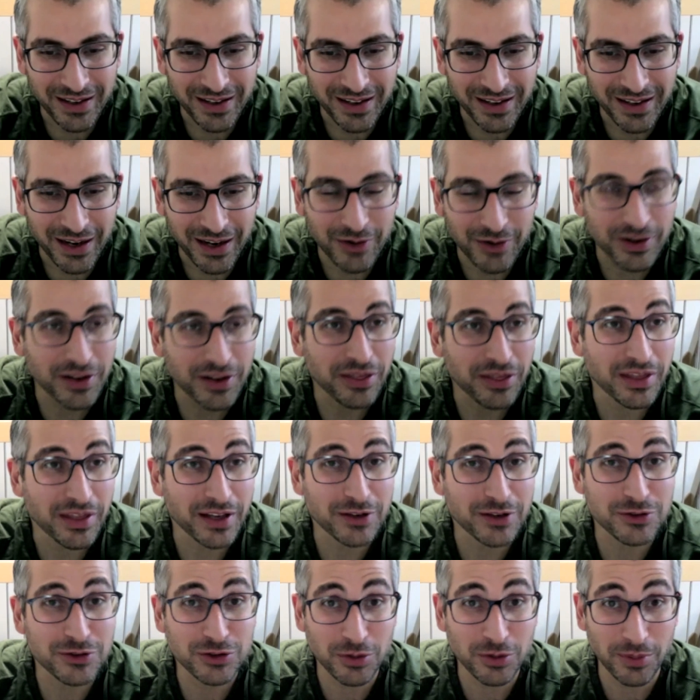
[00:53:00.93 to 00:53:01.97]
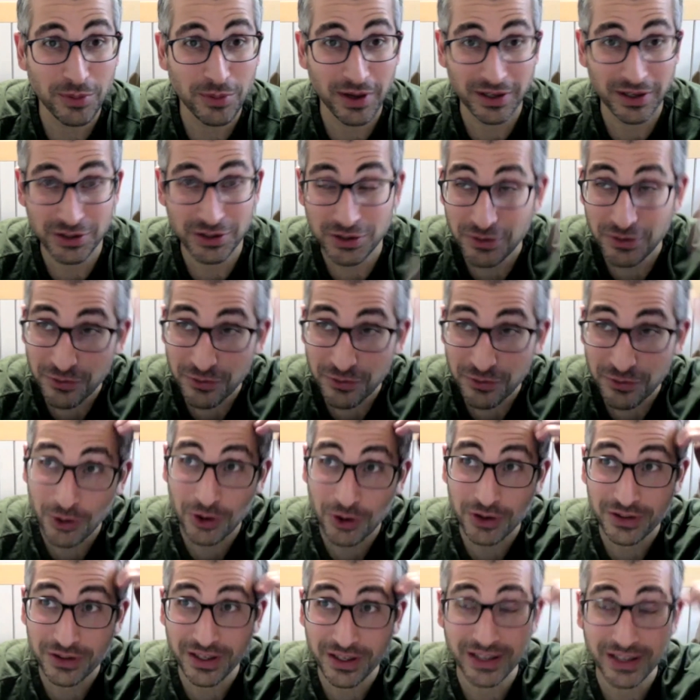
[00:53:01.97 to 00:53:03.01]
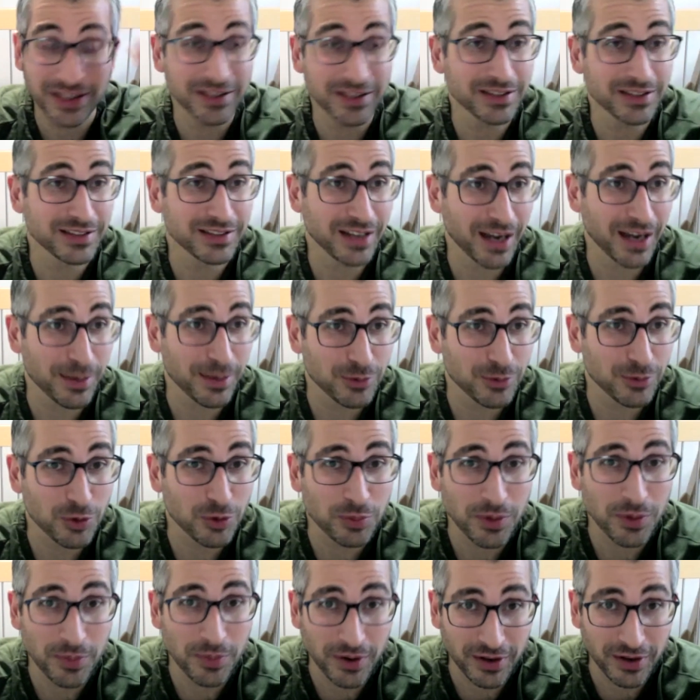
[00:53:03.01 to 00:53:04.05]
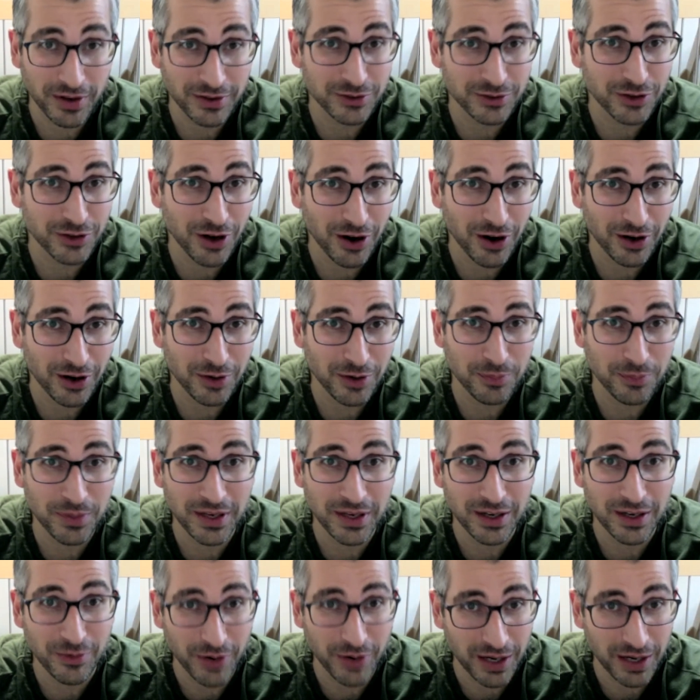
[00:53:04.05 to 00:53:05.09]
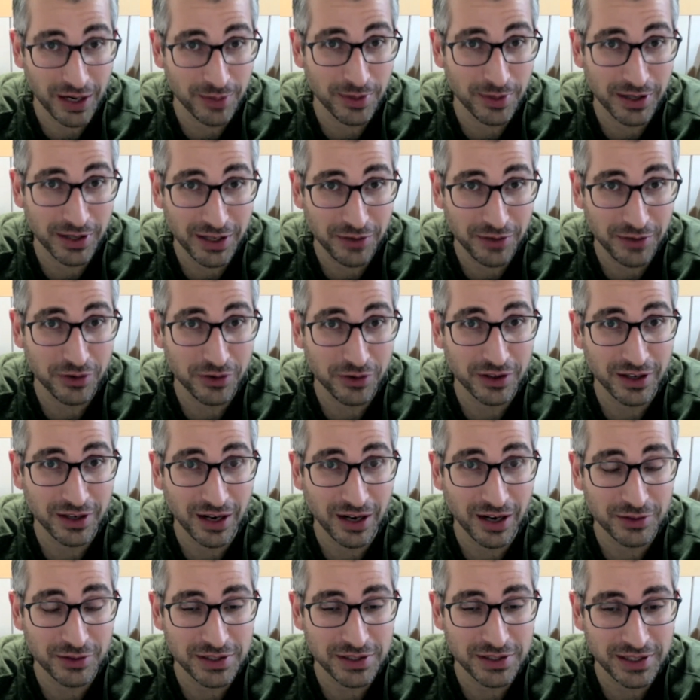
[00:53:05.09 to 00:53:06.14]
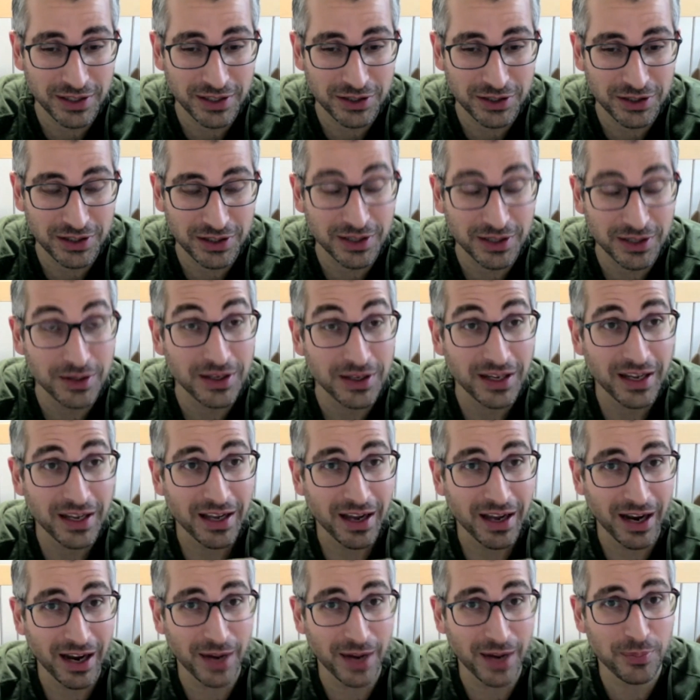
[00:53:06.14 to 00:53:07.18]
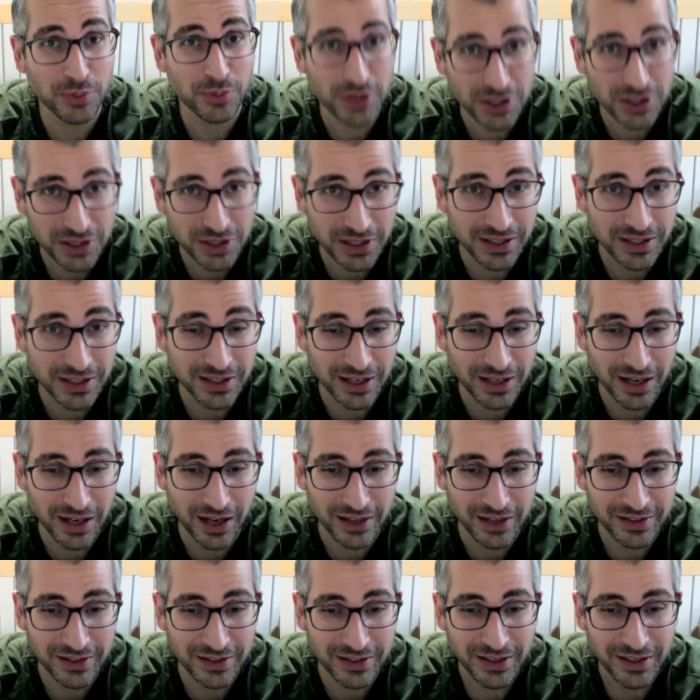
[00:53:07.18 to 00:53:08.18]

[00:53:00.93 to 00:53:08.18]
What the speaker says: Henrik, thank you so much for taking the time to prepare the talk, being available here for the conversation. I appreciate it a lot.